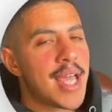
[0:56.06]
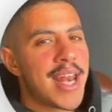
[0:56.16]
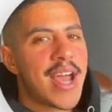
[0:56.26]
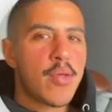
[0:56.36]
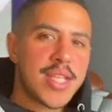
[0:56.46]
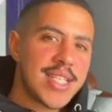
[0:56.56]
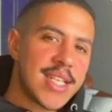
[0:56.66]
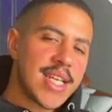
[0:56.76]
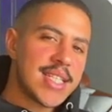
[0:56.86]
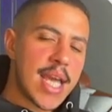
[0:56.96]
Now, this is an
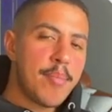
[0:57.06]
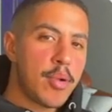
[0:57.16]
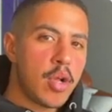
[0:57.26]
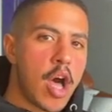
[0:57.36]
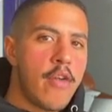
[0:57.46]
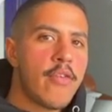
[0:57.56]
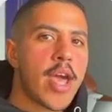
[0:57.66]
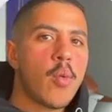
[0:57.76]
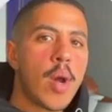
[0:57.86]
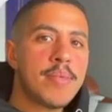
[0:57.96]
example of a
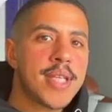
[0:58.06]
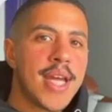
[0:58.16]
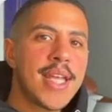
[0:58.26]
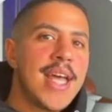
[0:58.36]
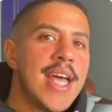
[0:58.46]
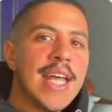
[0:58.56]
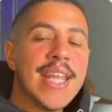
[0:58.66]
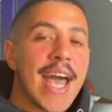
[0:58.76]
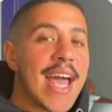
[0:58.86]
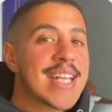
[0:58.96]
website
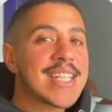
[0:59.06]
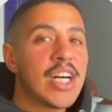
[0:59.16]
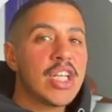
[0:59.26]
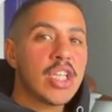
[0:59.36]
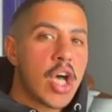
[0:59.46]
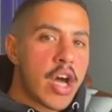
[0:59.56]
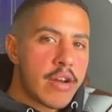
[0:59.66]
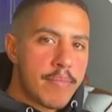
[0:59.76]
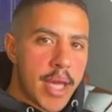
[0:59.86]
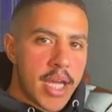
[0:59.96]
that has a lot
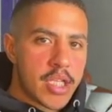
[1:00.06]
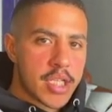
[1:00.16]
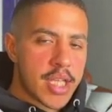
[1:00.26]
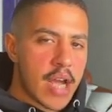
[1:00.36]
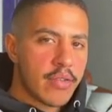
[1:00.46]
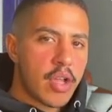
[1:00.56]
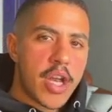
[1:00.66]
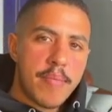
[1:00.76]
of pages. They have a lot of